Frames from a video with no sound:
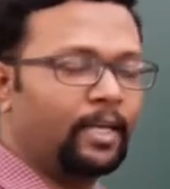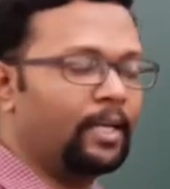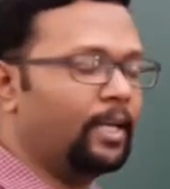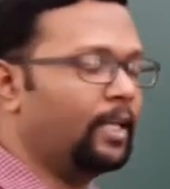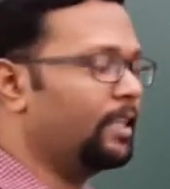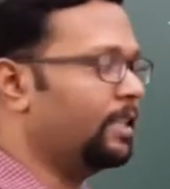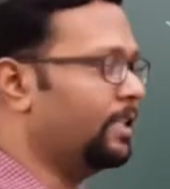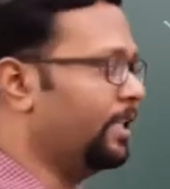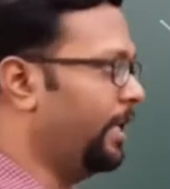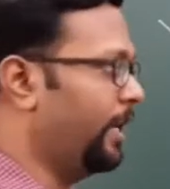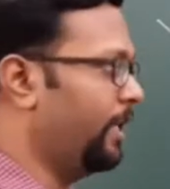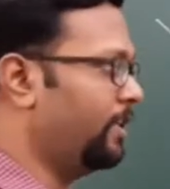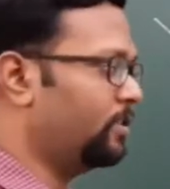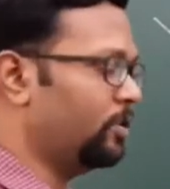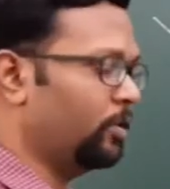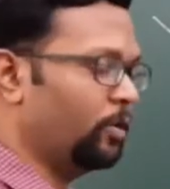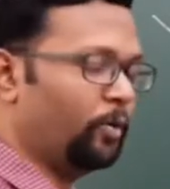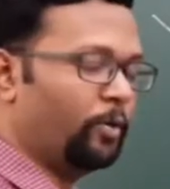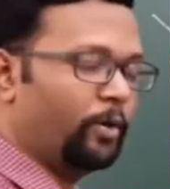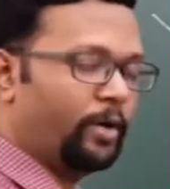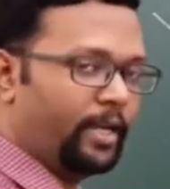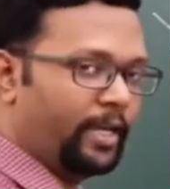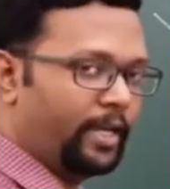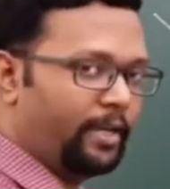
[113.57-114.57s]
There is
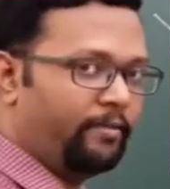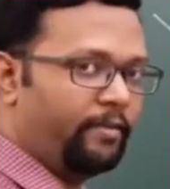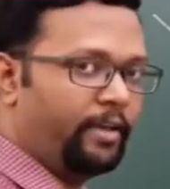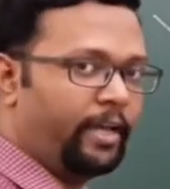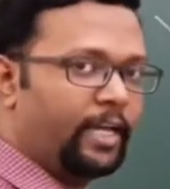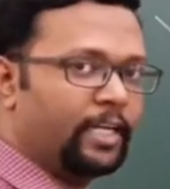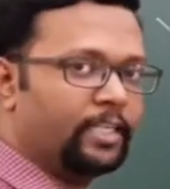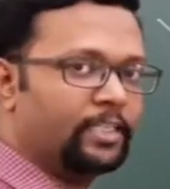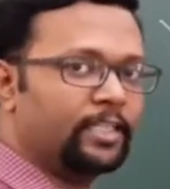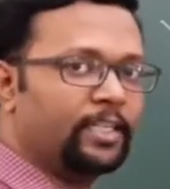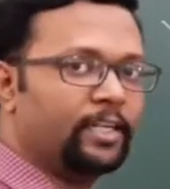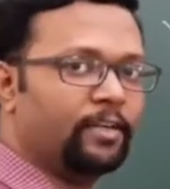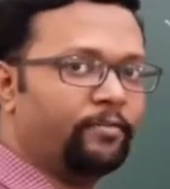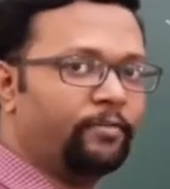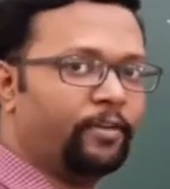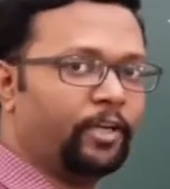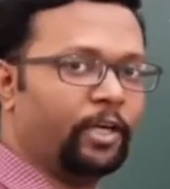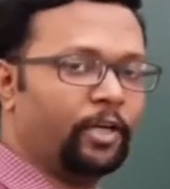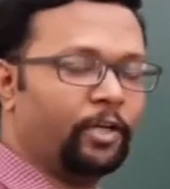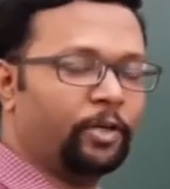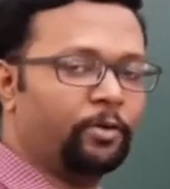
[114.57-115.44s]
no deviation if you are